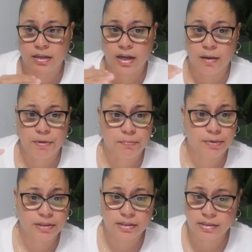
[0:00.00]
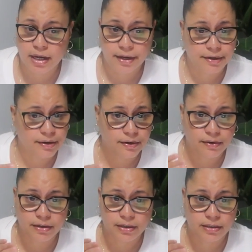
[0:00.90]
comic book
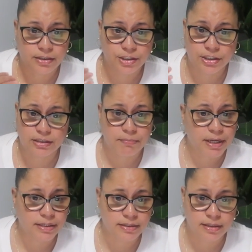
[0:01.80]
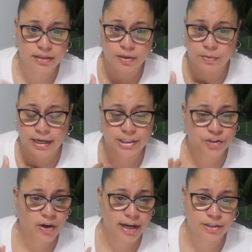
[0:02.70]
designer. He's just amazing. And then when I
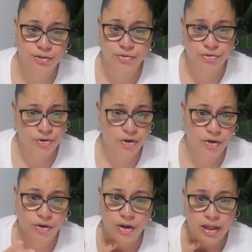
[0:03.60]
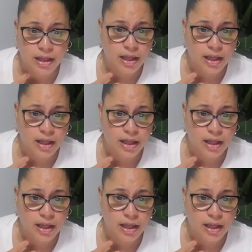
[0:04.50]
try to draw,